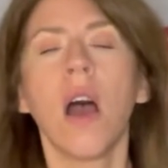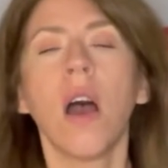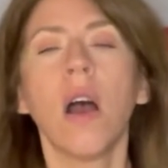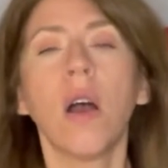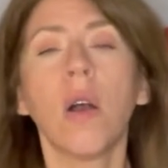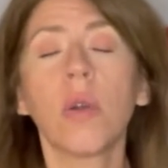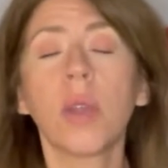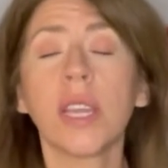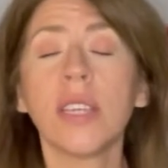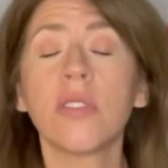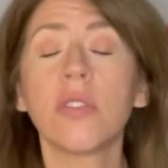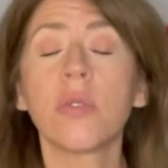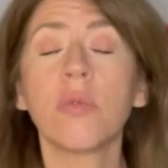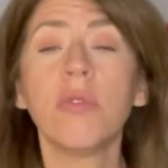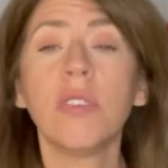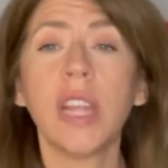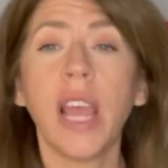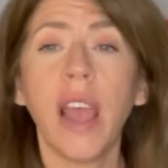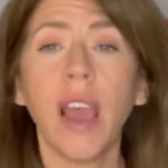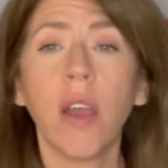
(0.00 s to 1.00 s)
Okay, so
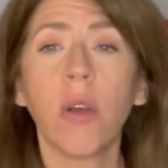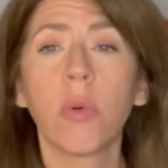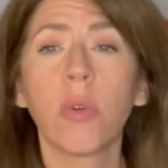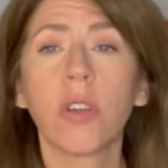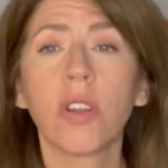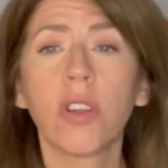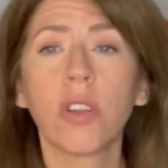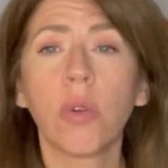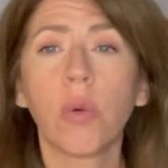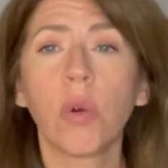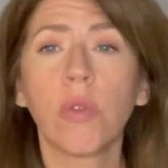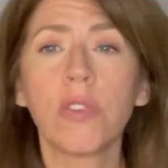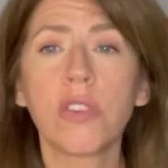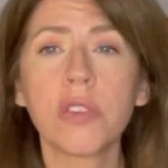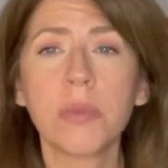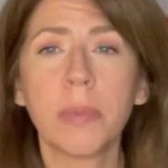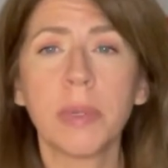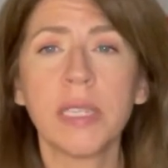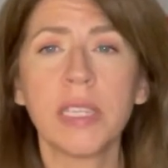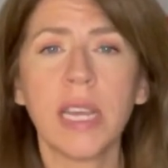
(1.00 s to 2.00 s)
now we're gonna go over
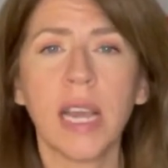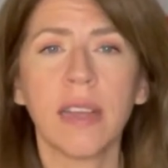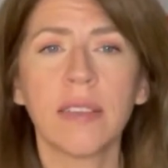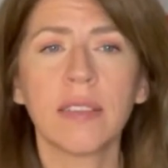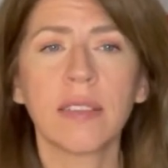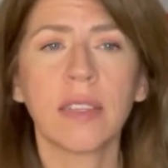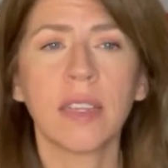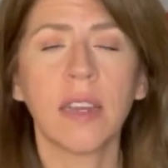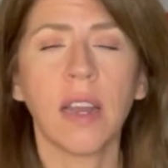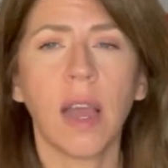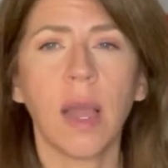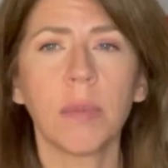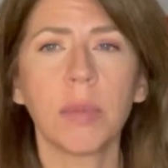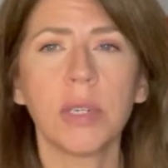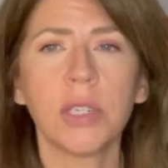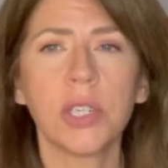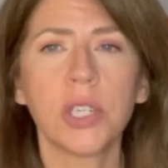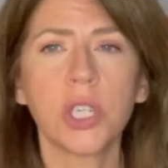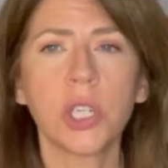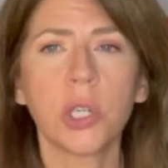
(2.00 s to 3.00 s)
to my desk and I'm
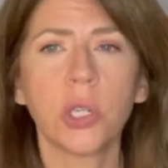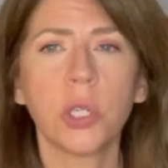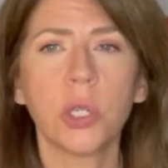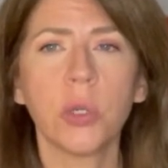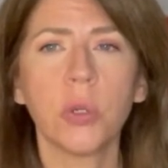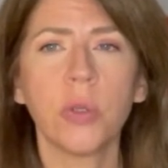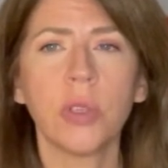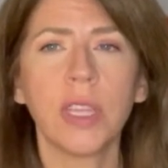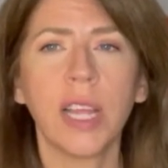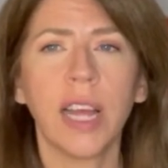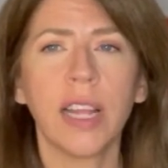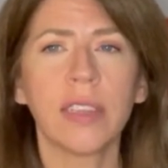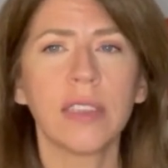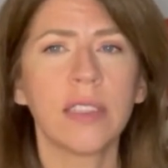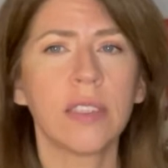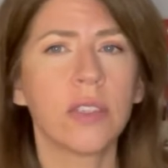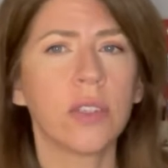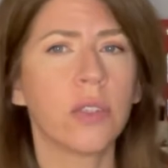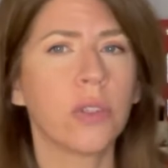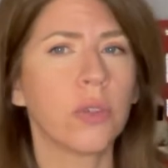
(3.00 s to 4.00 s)
gonna show you that
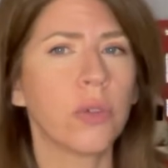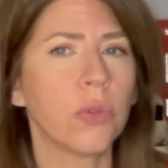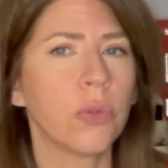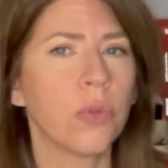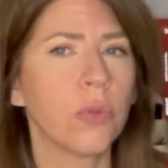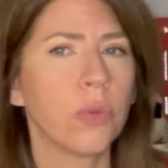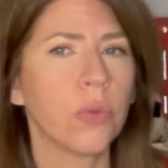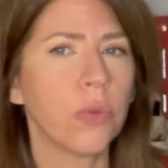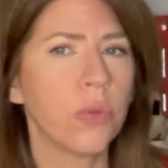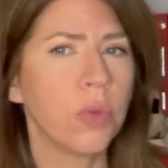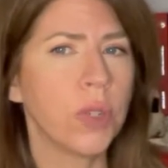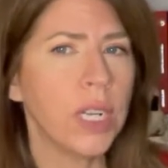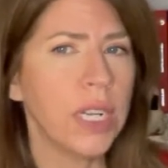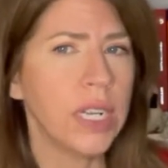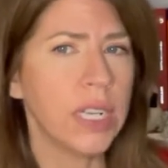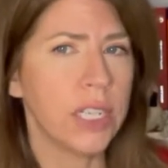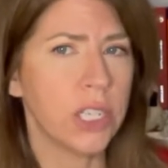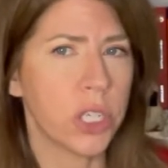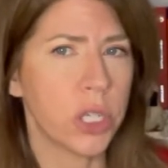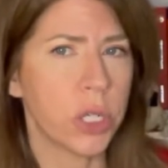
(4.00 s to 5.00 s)
little
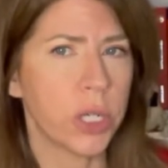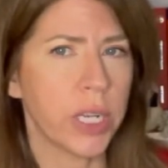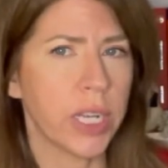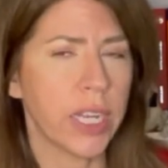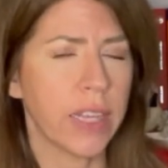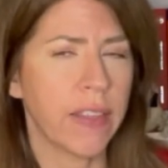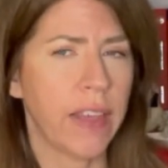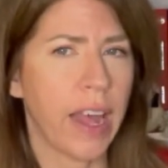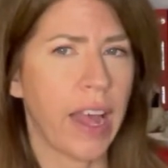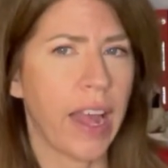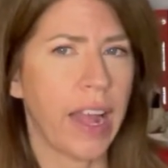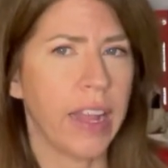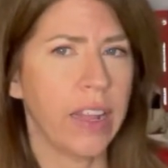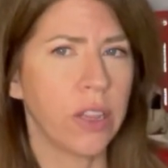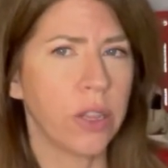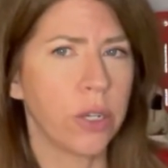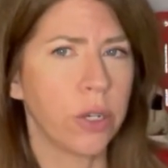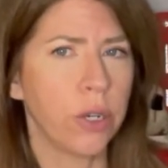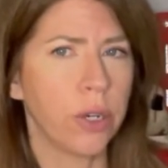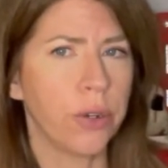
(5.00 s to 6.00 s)
reading trick that I
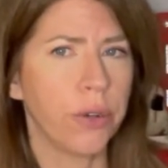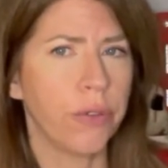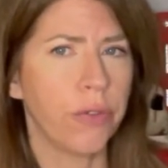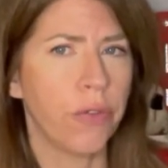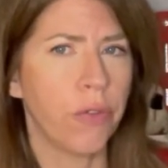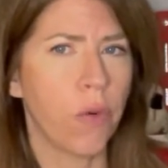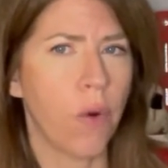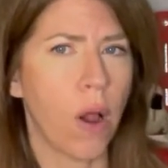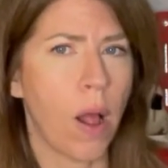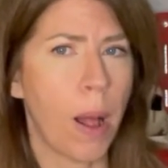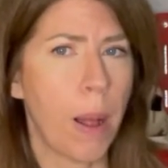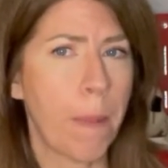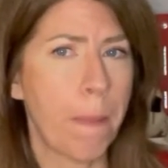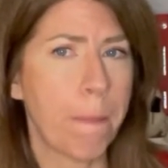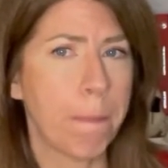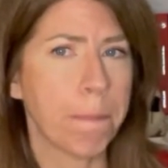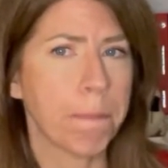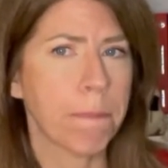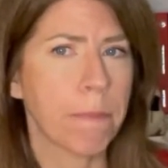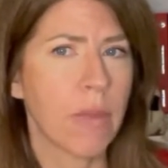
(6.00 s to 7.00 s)
learned
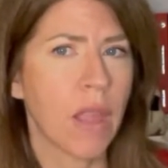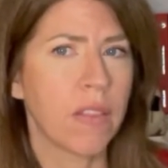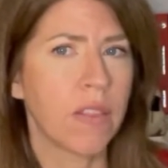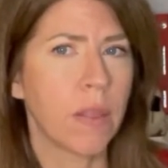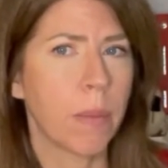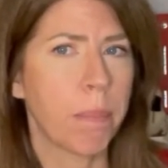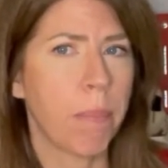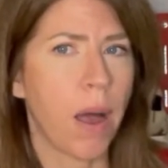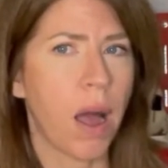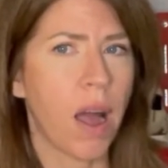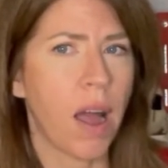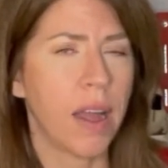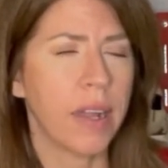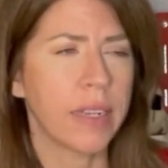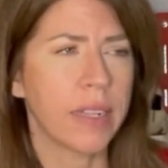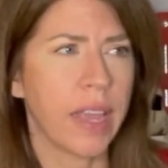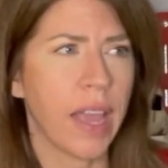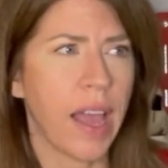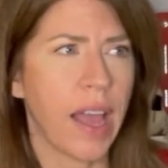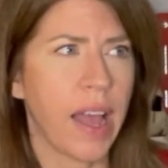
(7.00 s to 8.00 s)
from the
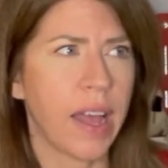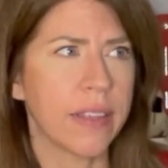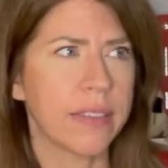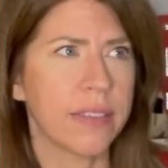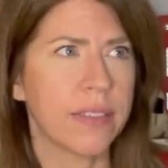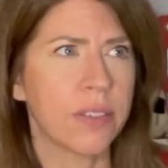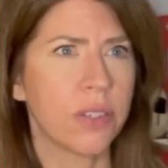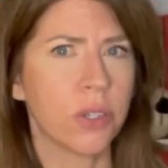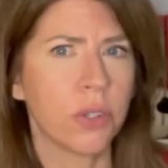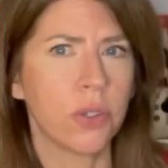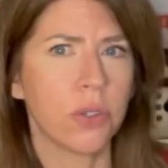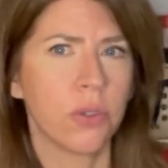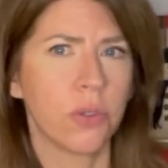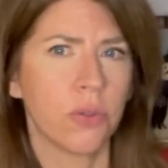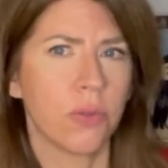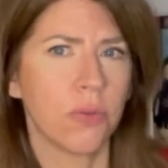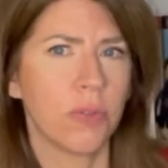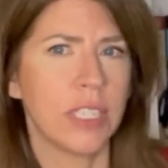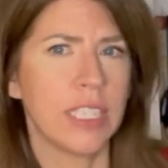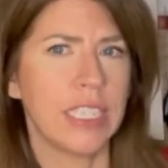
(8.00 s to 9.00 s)
podcast
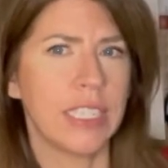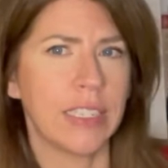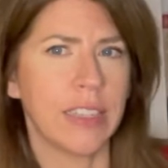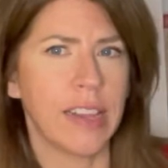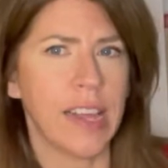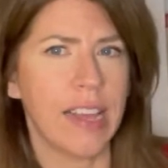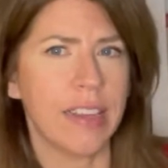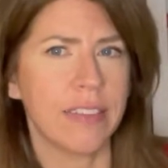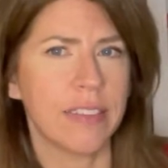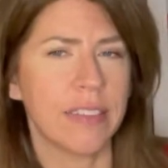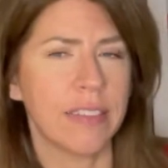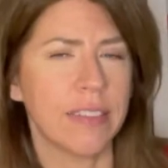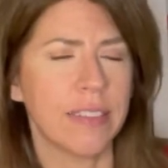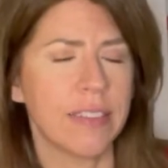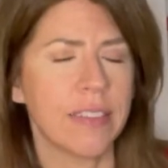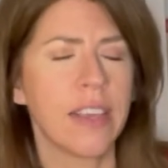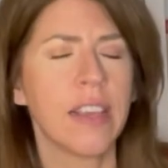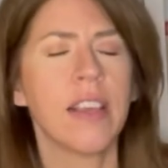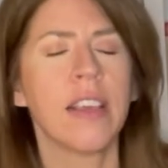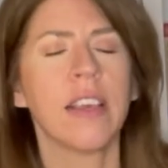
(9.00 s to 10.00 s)
Reading
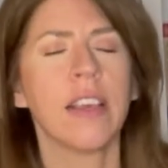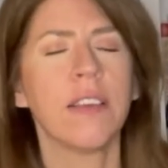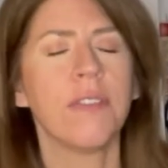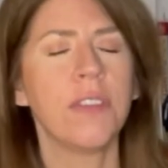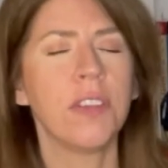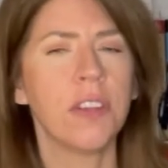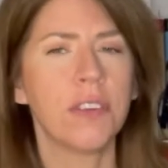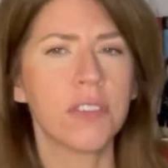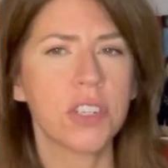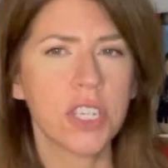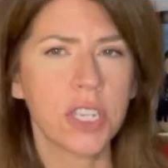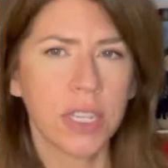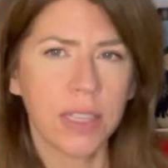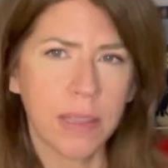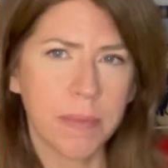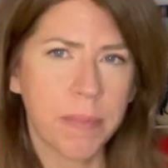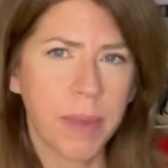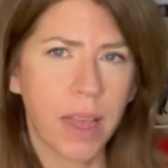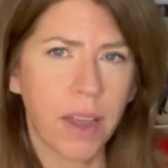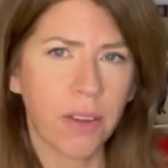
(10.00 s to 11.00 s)
Glasses. If you never checked
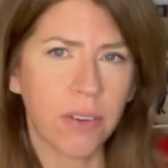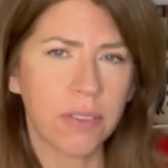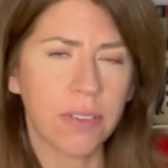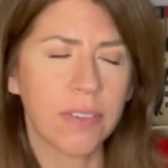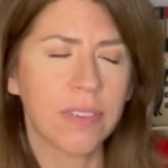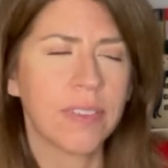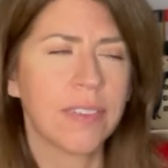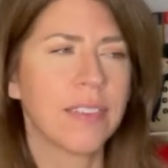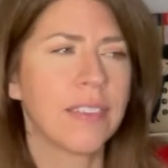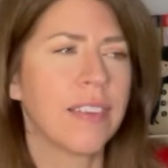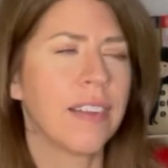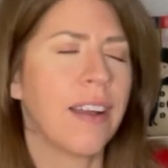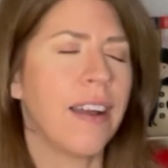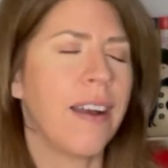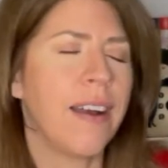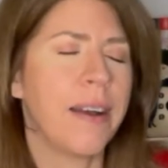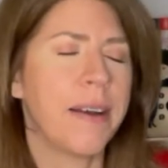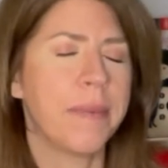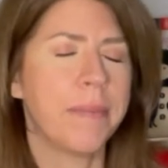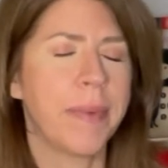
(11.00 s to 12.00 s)
them out,
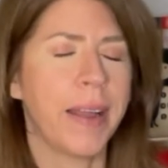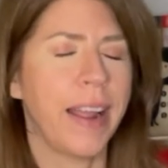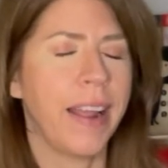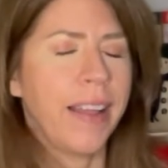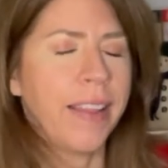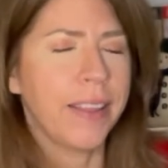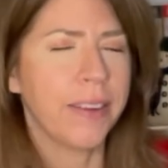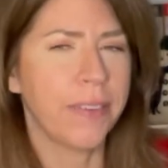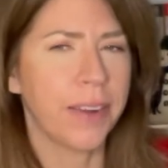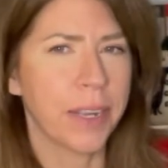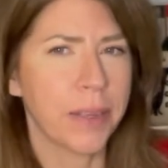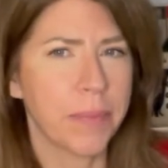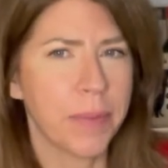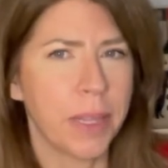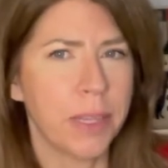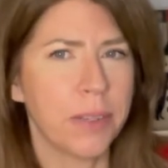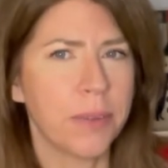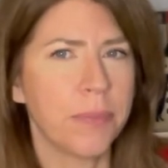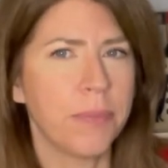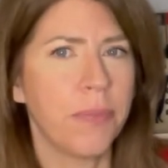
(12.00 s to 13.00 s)
I highly
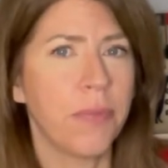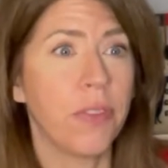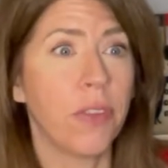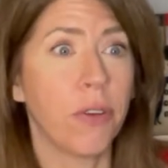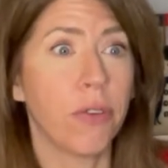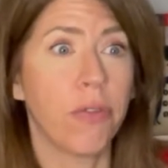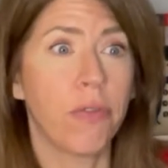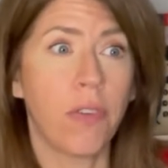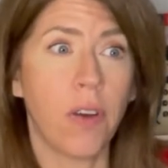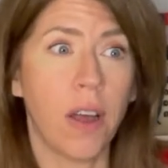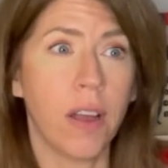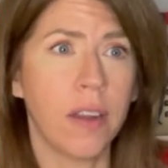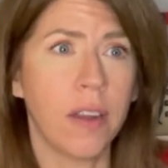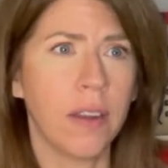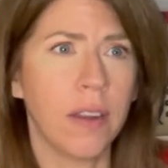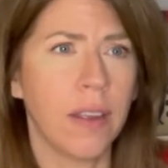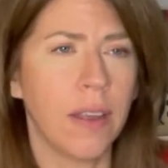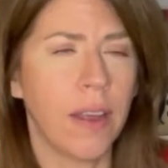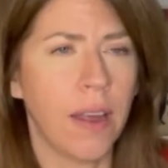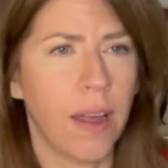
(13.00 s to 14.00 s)
recommend them. They're fun.